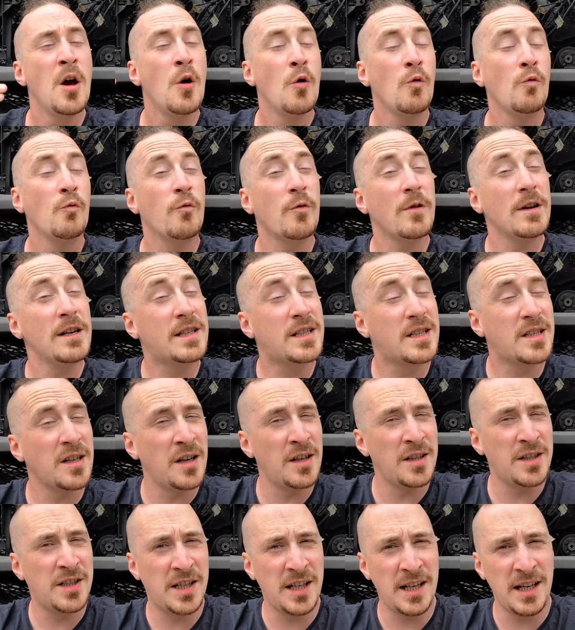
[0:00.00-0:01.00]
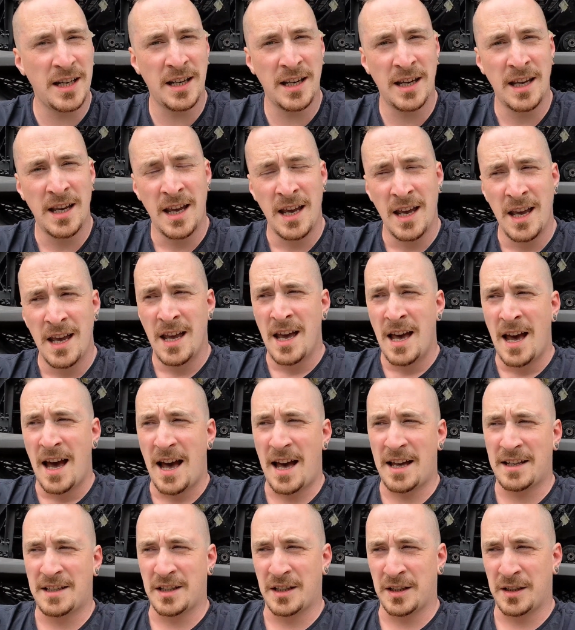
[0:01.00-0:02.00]
researching
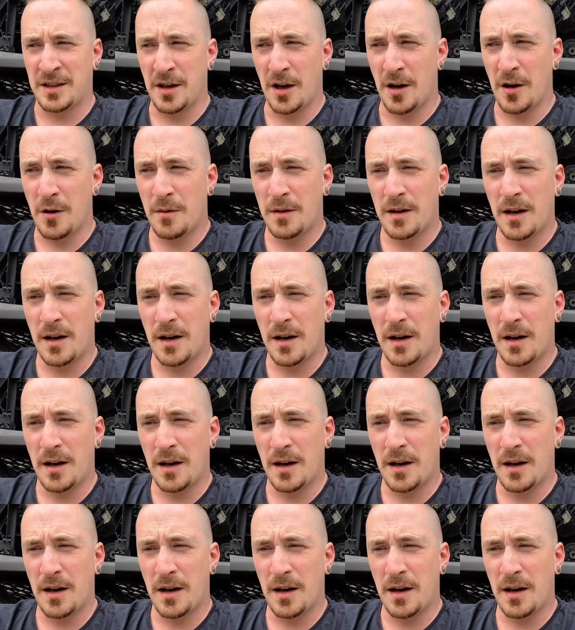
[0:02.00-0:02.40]
as I go,